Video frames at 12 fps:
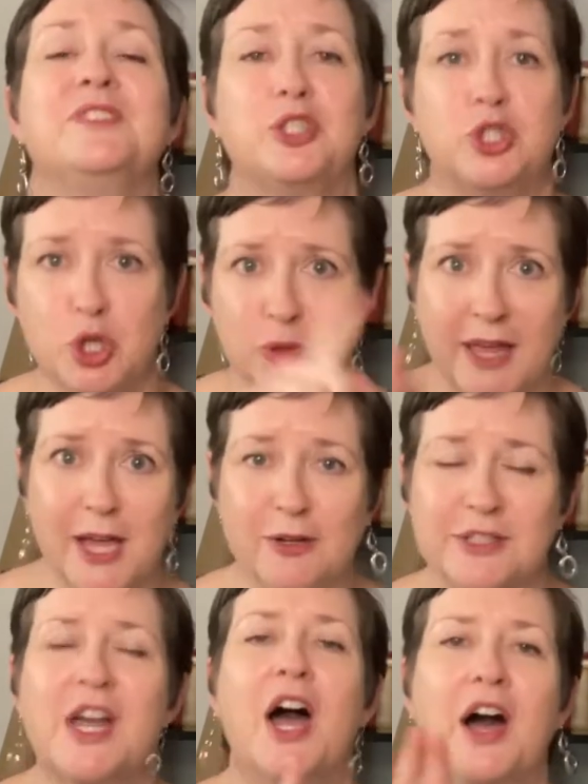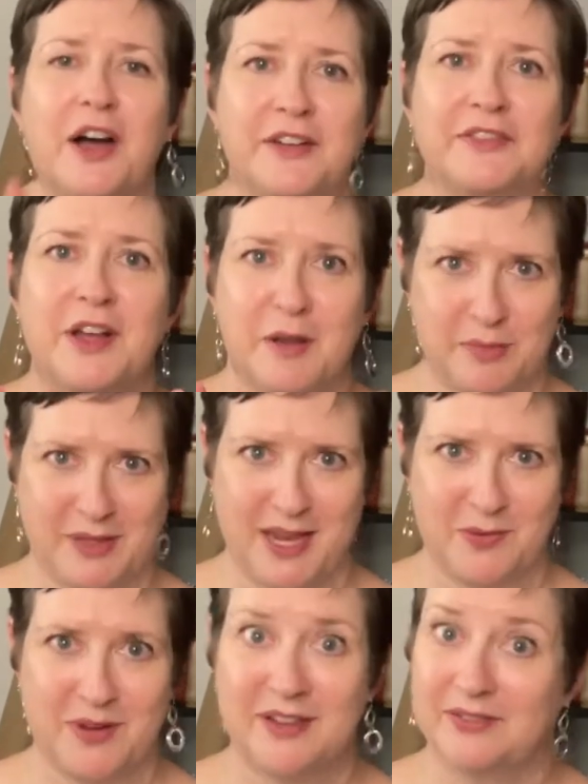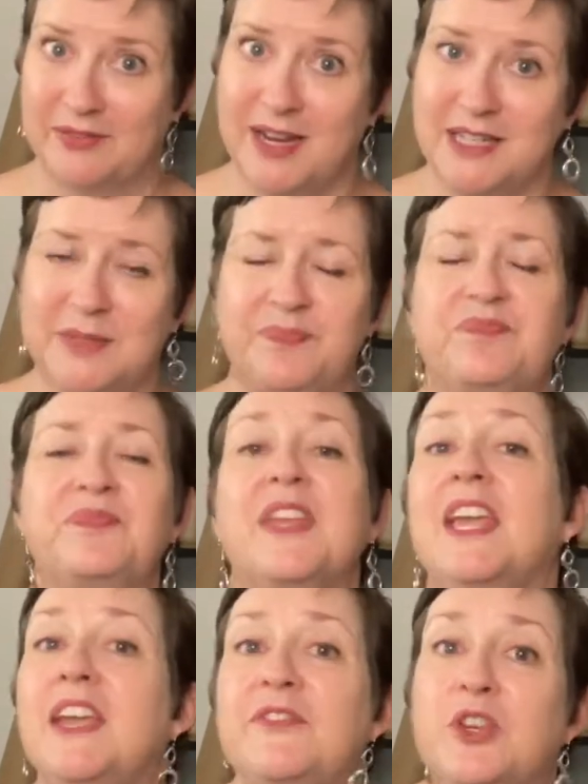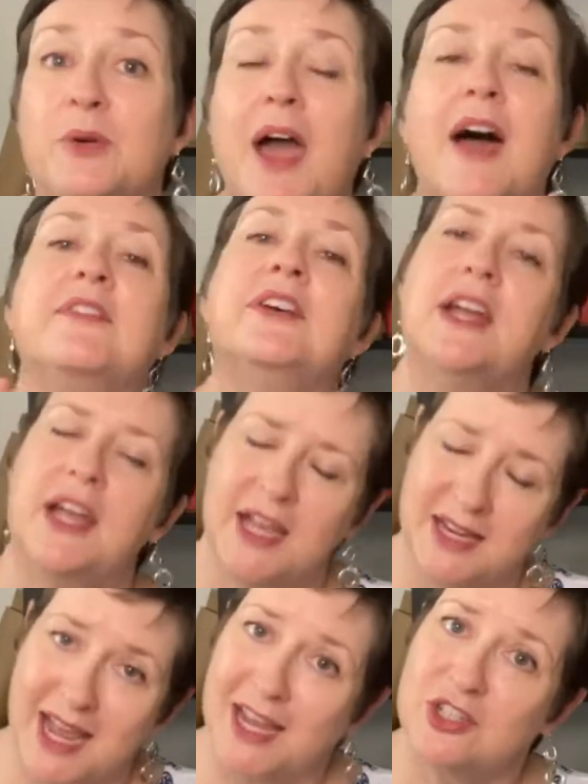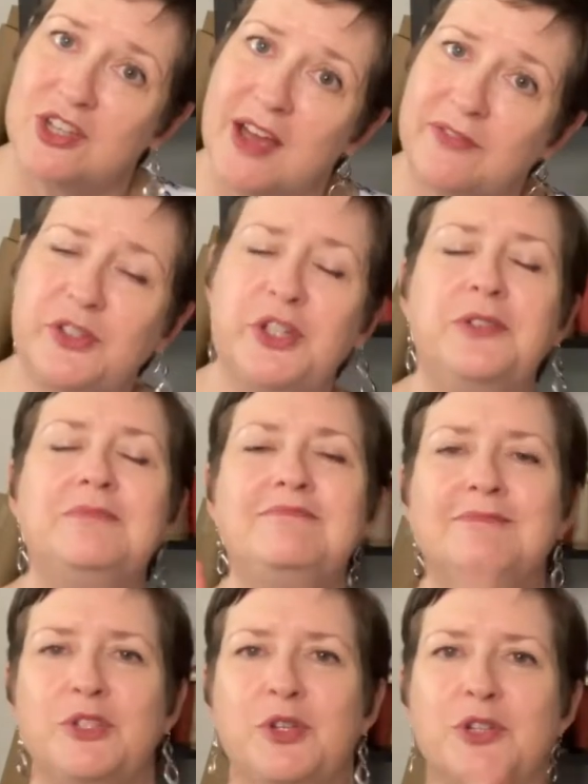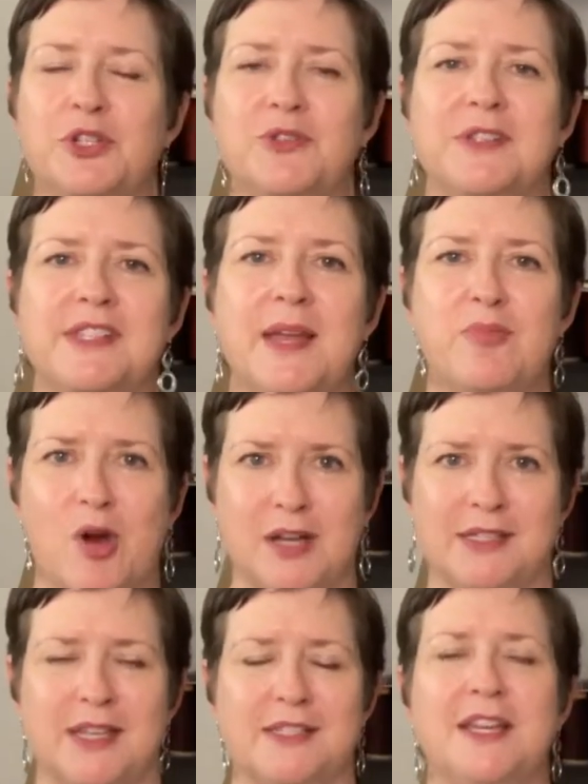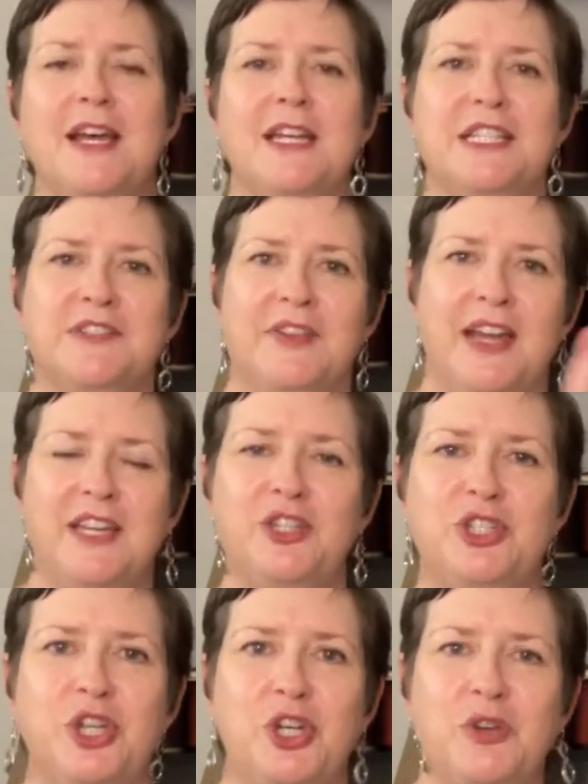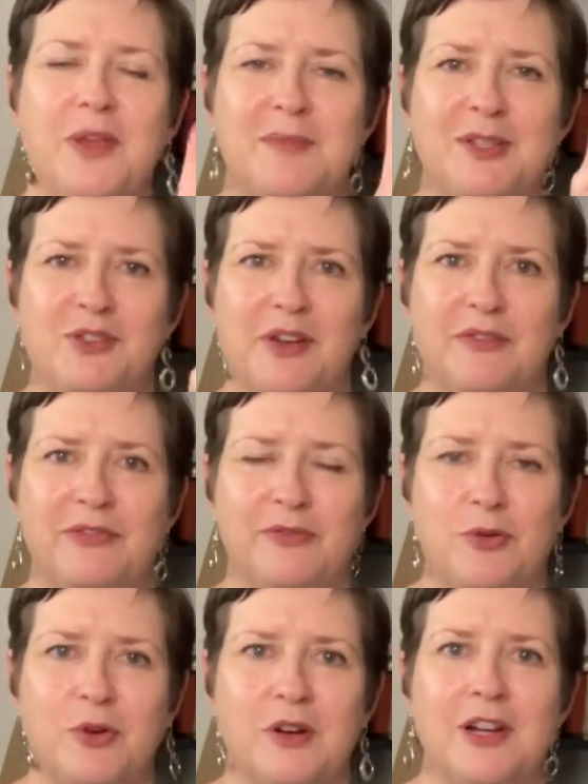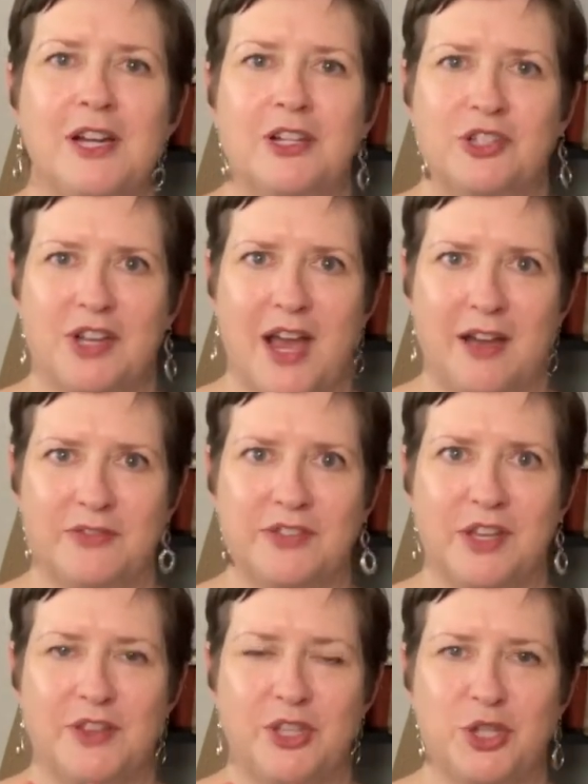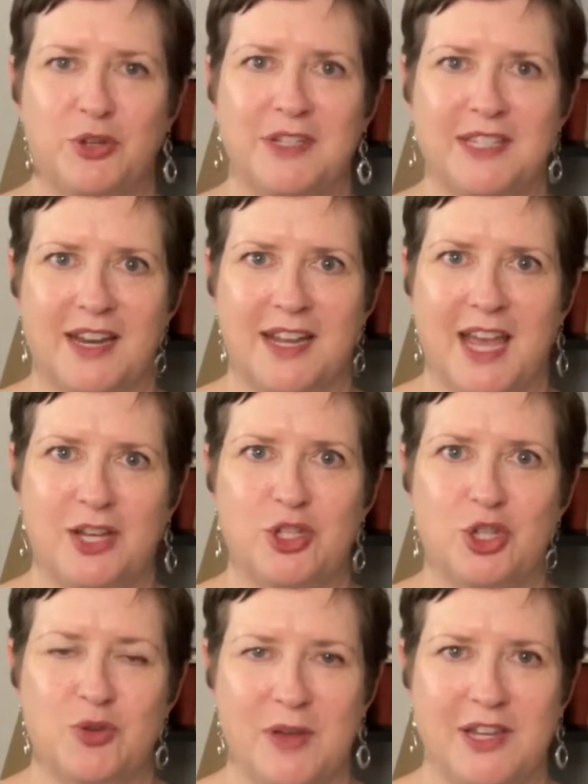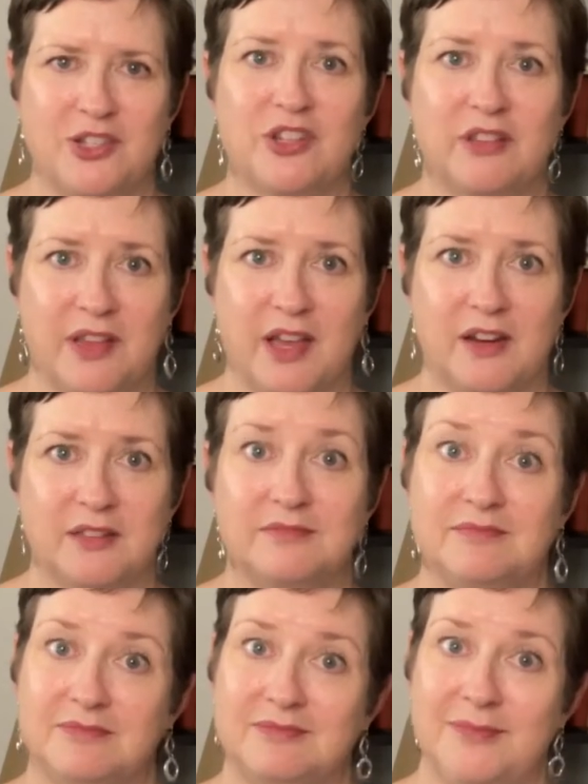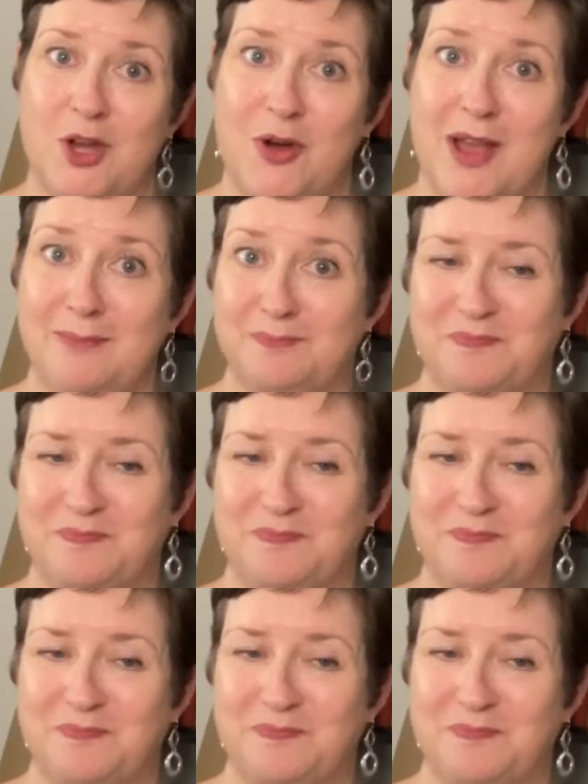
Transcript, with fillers: Two layers of plain weave, right? If you have an eight shaft loom, you can do the same process. Divide it two, that means you have four shafts that you can dedicate to each layer, okay?